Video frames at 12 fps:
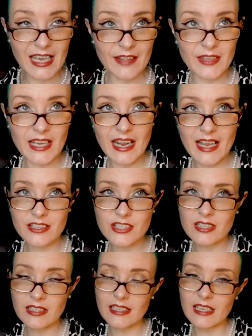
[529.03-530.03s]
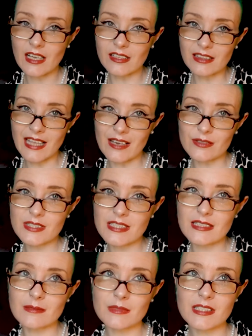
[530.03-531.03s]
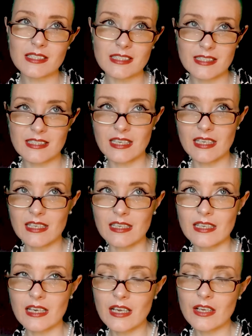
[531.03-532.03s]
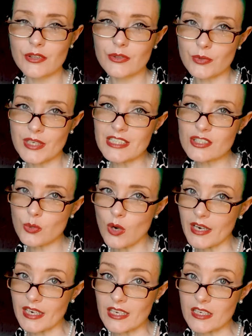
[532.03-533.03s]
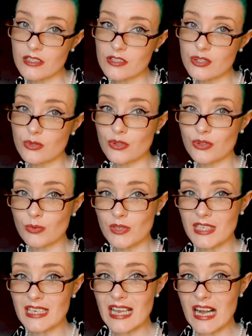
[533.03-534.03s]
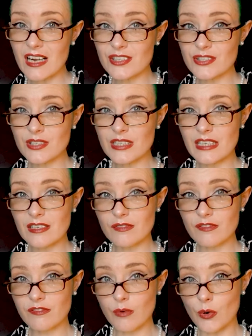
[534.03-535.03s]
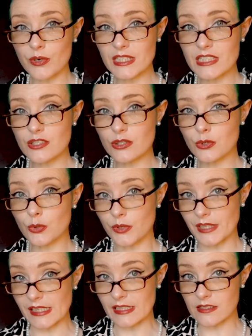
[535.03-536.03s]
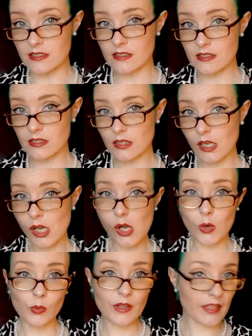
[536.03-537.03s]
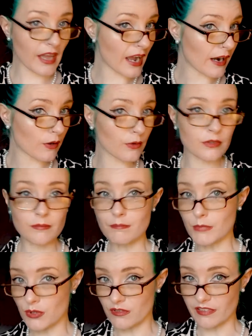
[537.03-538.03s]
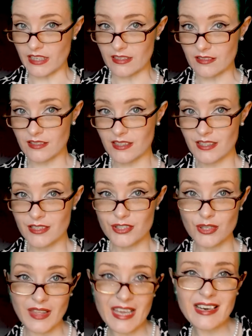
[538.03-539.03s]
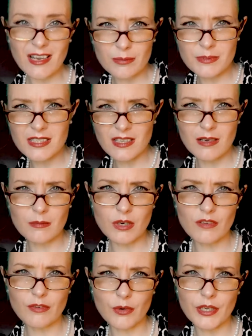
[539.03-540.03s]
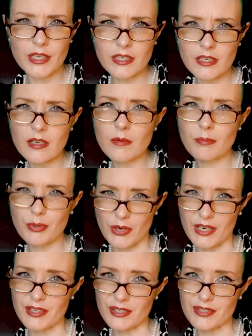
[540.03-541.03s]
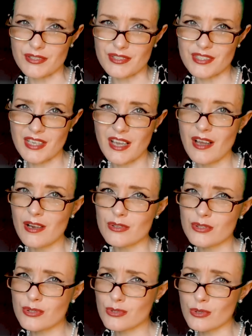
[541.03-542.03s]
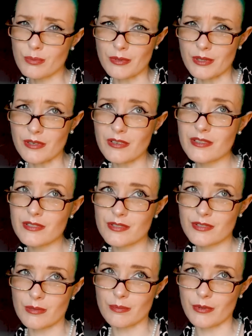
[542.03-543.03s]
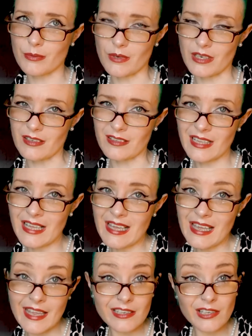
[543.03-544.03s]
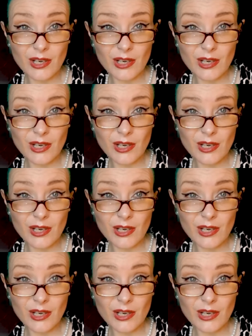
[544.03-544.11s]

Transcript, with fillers: and that actually allows them to see 320 to 340 degrees without moving. So that helps them avoid predators super, super well. And